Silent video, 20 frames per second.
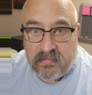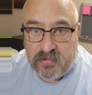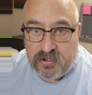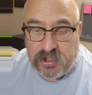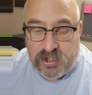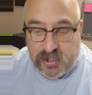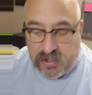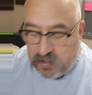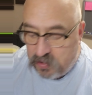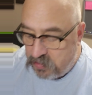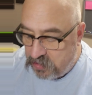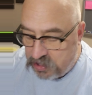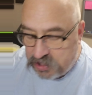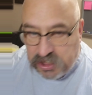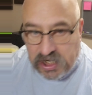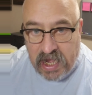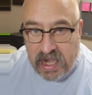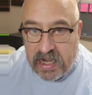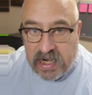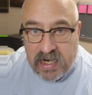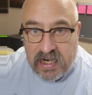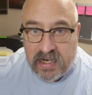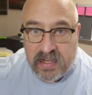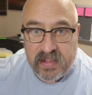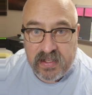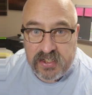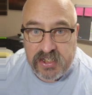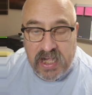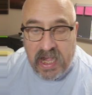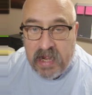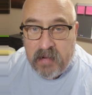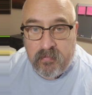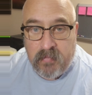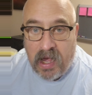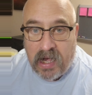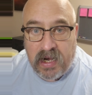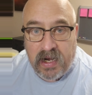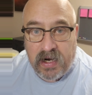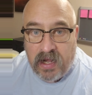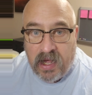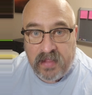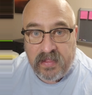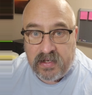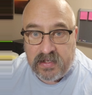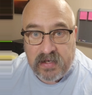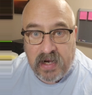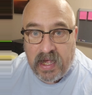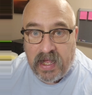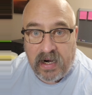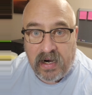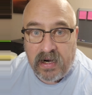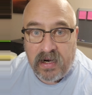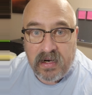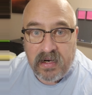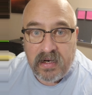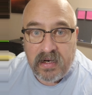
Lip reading: into the chain bucket on the trailer